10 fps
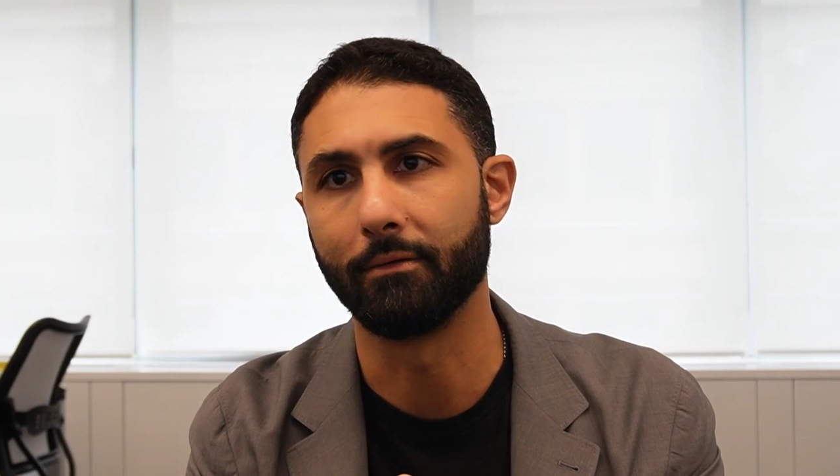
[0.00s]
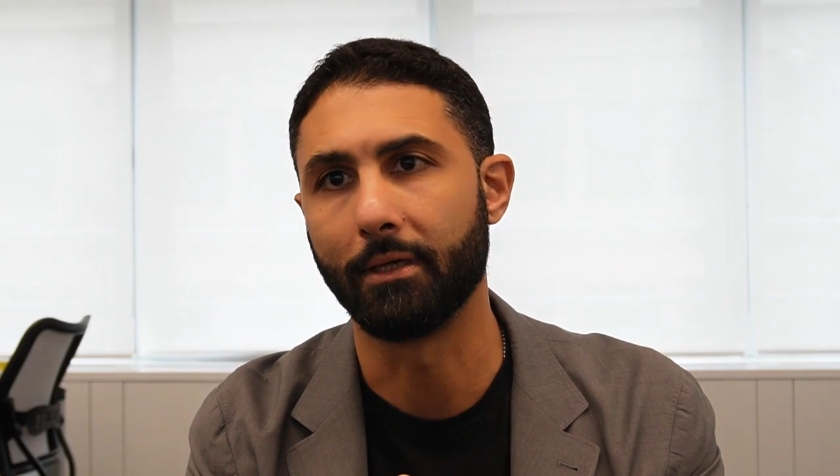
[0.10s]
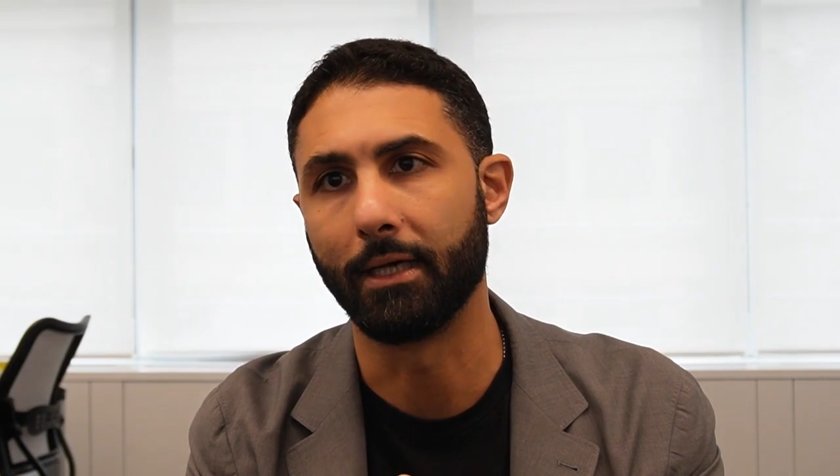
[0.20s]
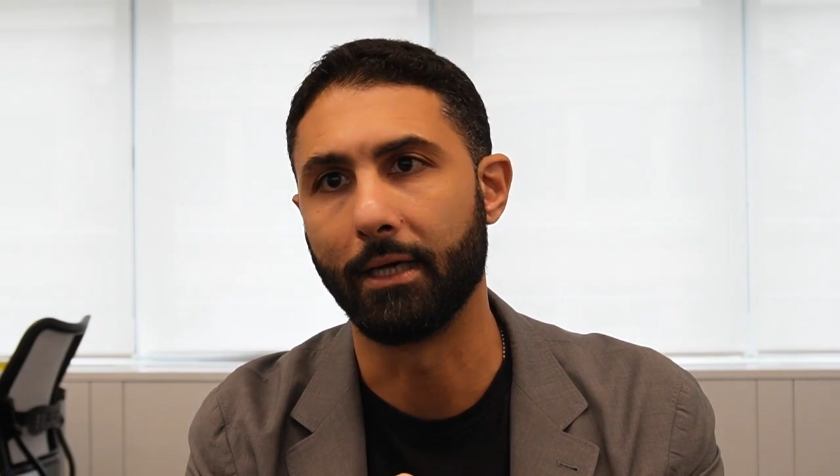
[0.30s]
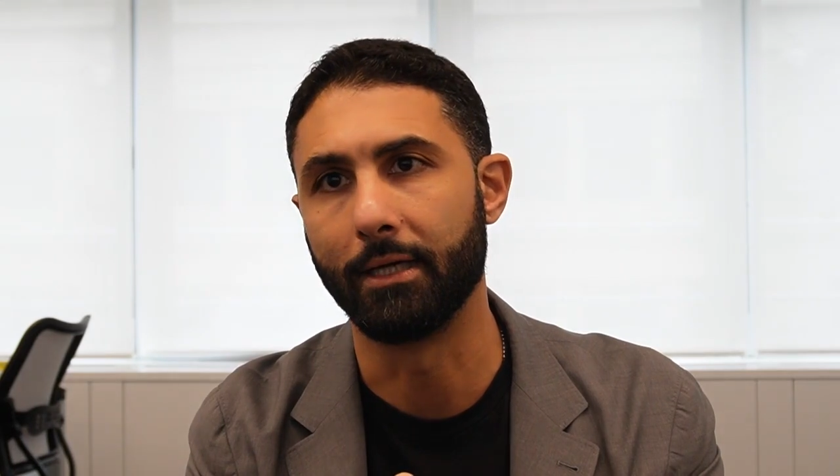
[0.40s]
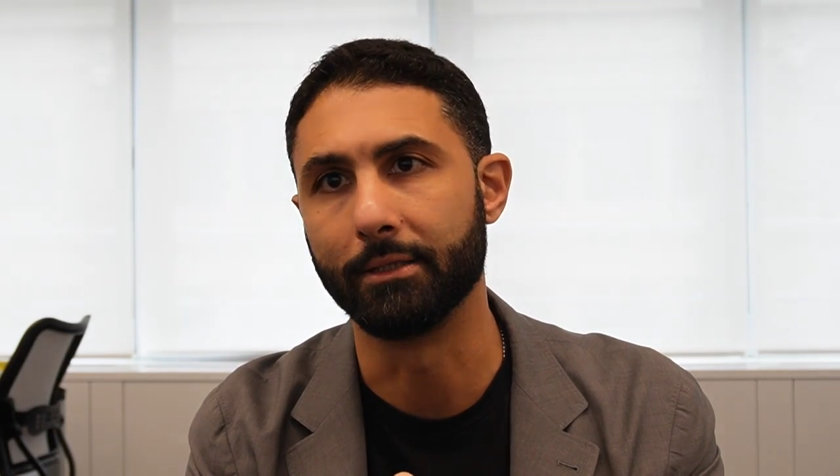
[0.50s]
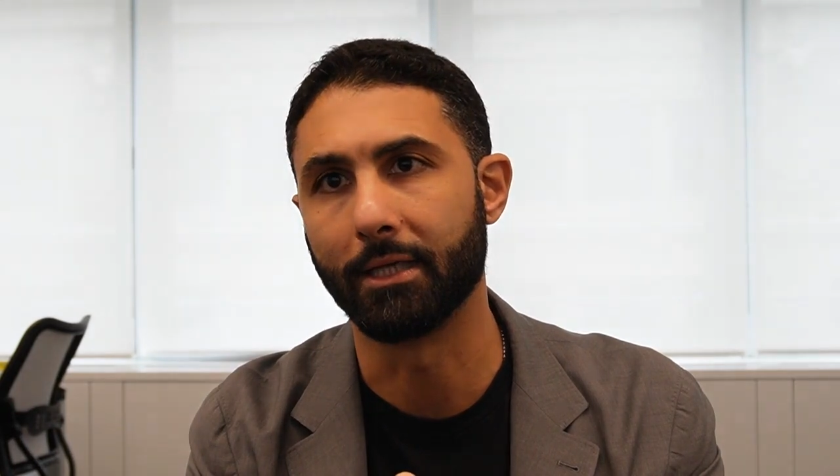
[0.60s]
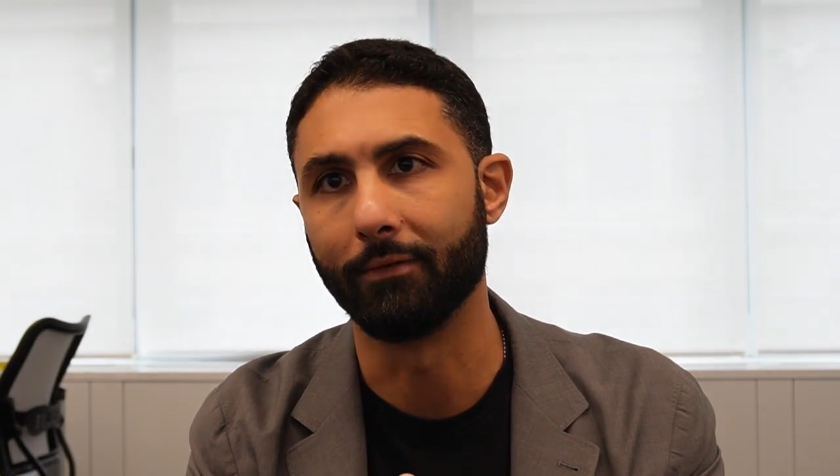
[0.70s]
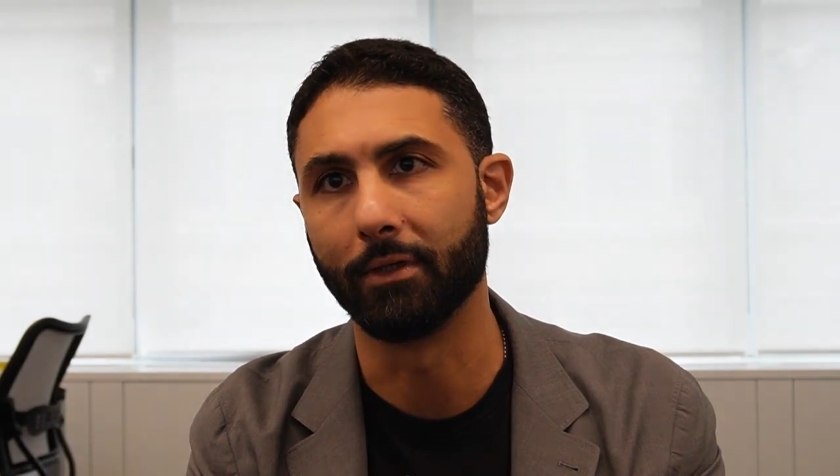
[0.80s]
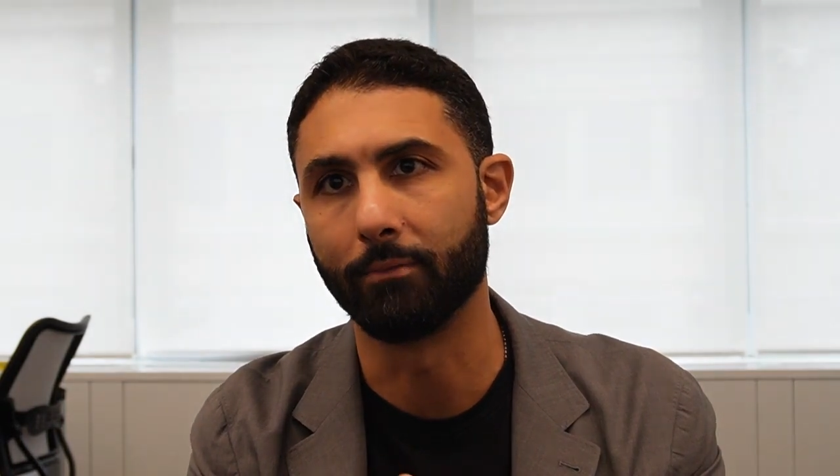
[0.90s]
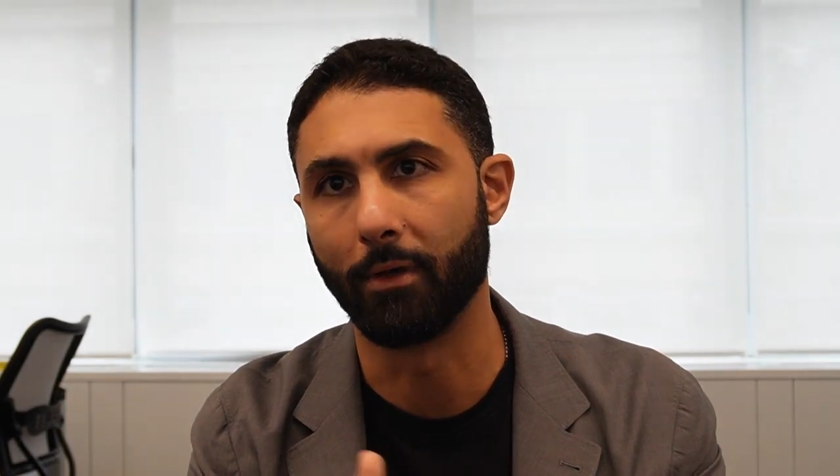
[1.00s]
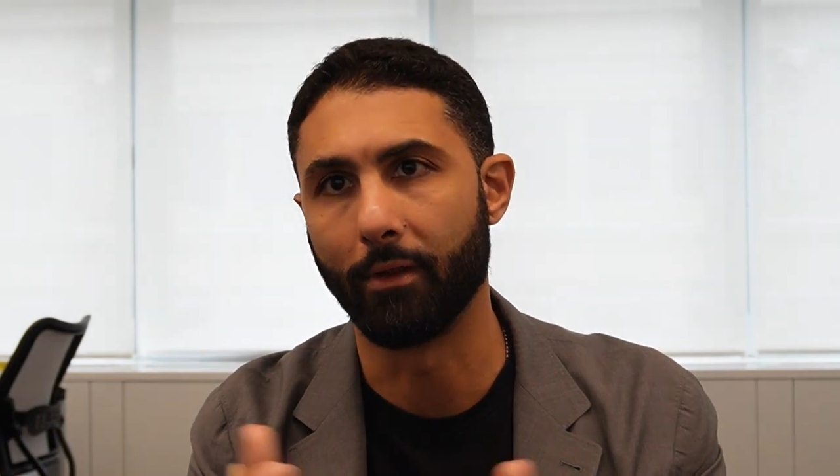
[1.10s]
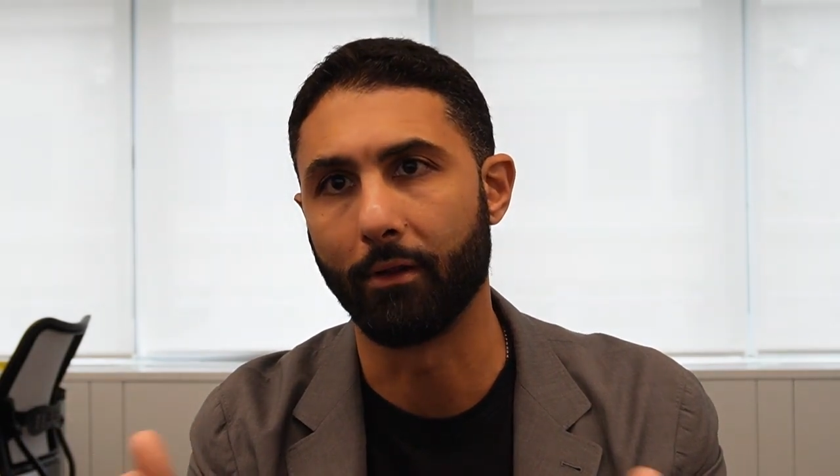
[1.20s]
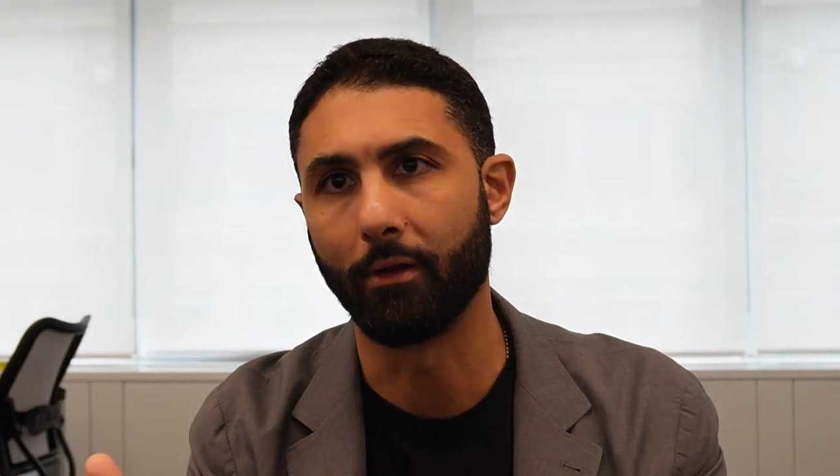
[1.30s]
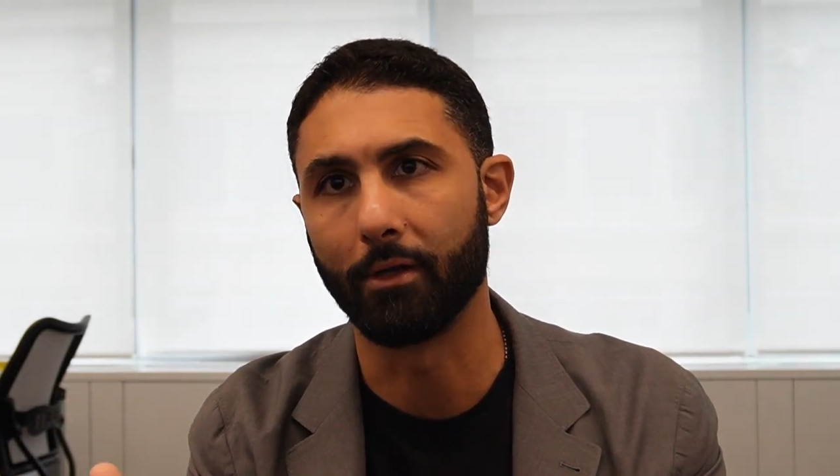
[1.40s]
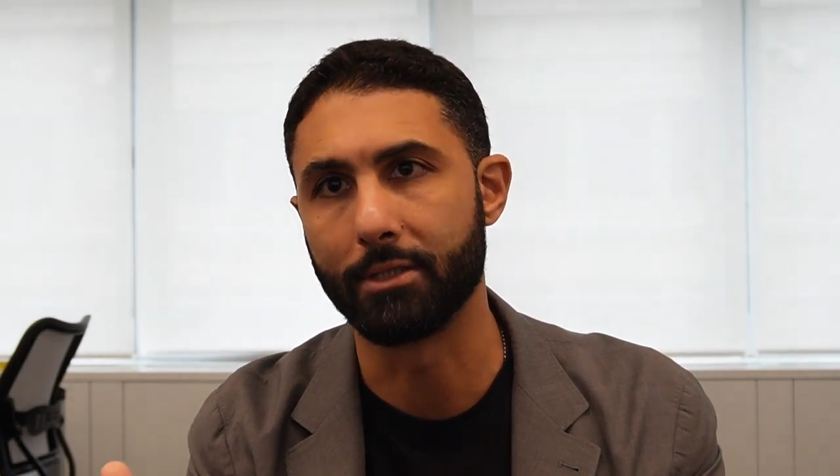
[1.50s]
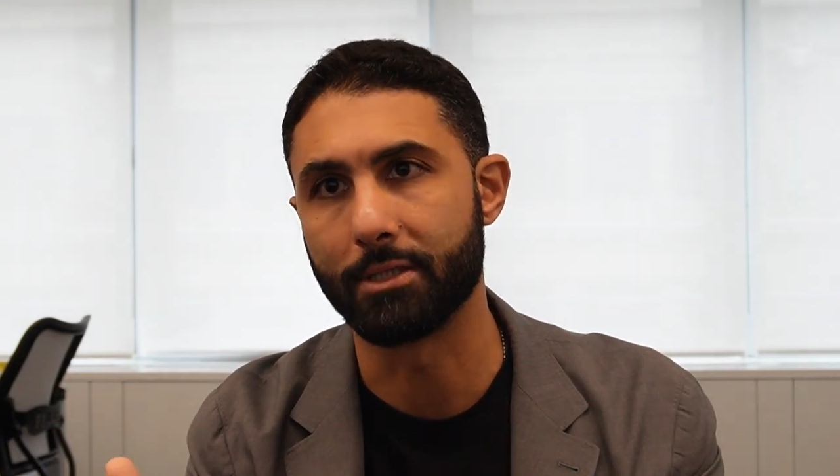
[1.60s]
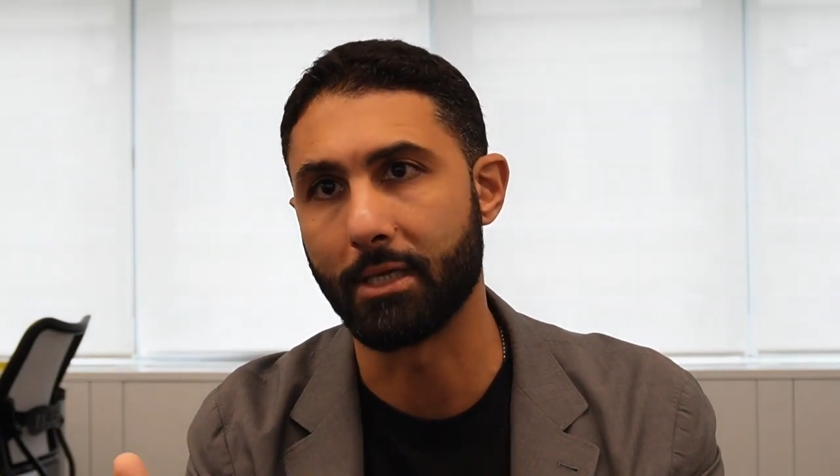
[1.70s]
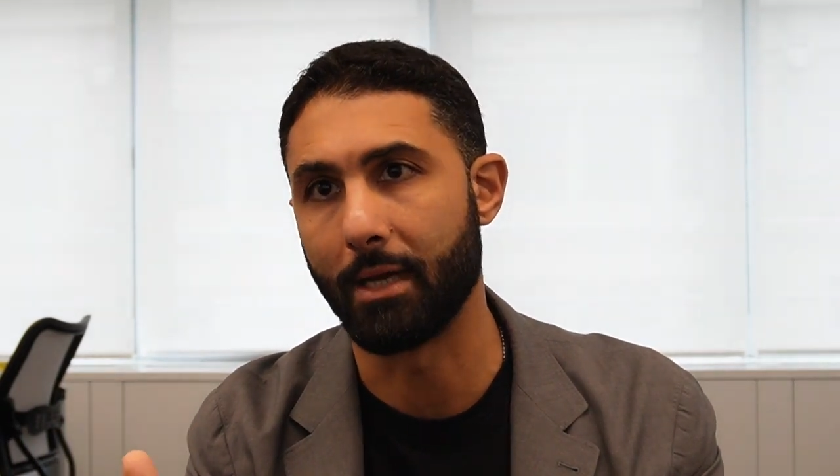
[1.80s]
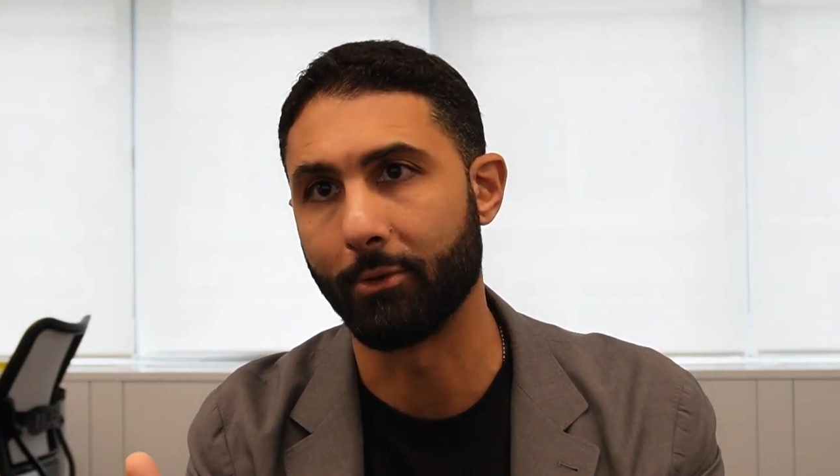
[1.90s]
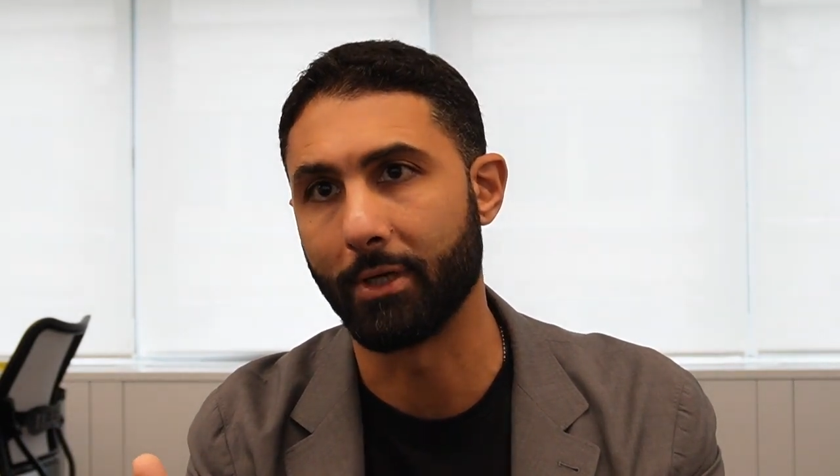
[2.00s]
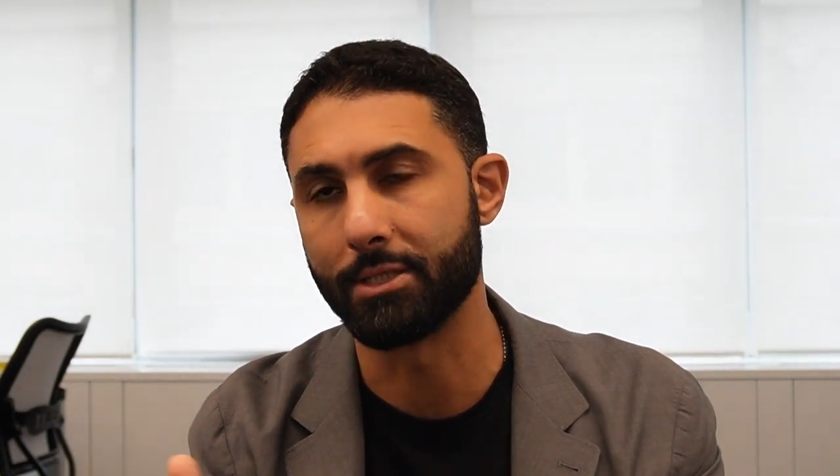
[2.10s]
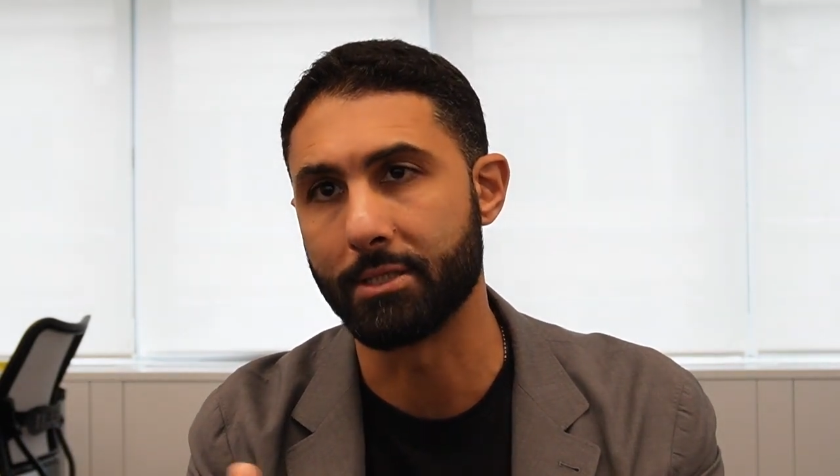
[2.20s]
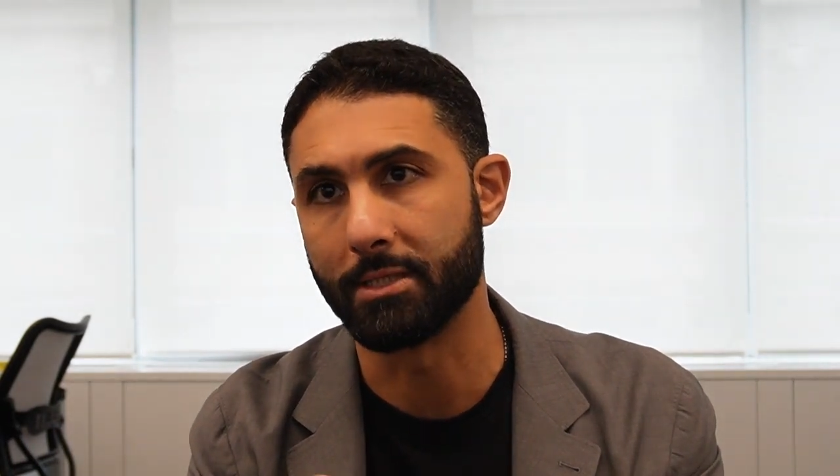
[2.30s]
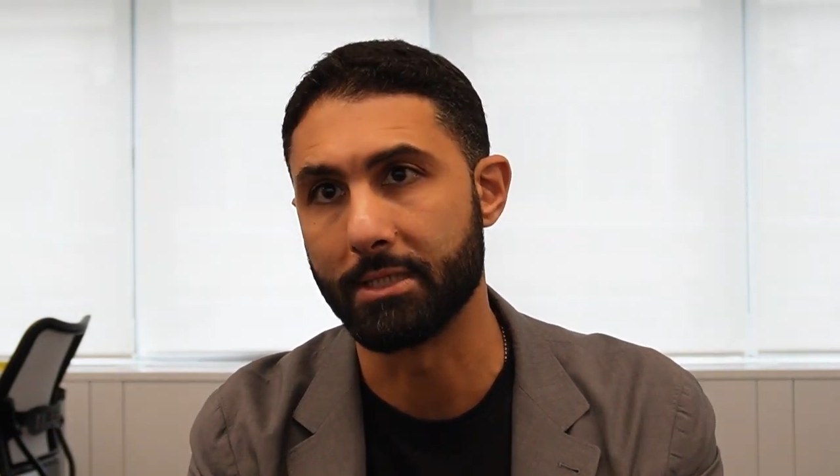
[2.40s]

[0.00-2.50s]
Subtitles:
uncovered one of the largest operations